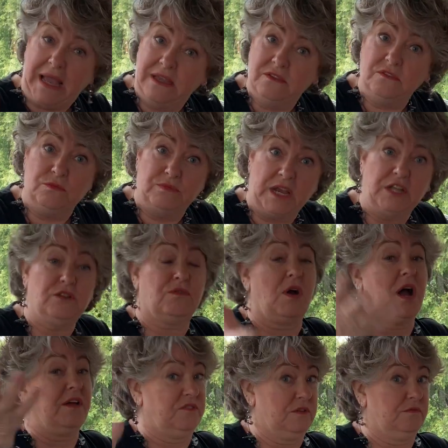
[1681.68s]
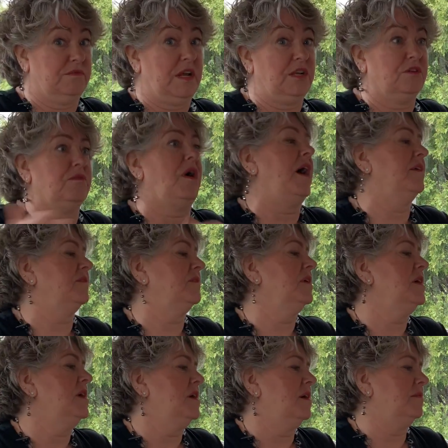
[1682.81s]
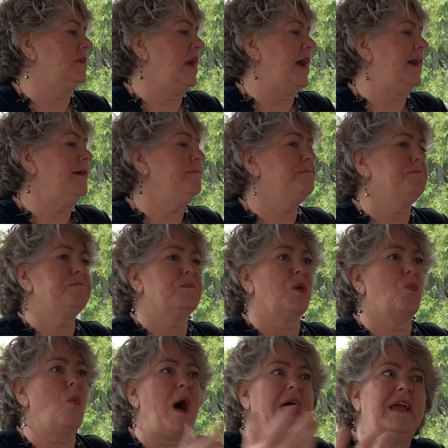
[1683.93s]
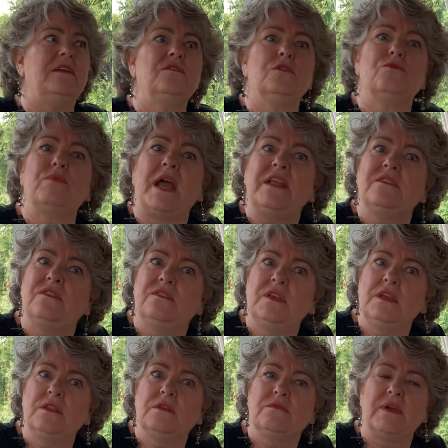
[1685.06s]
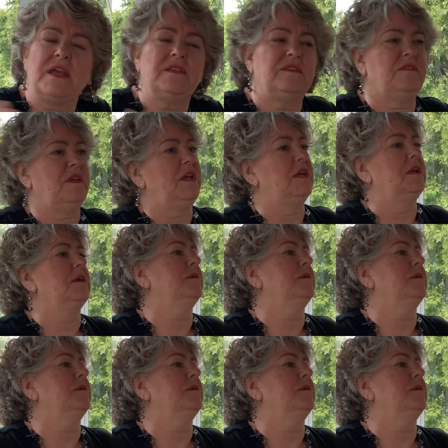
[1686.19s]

is the Red Cross the Red Cross? Okay? Why is the Red Sea the Red Sea?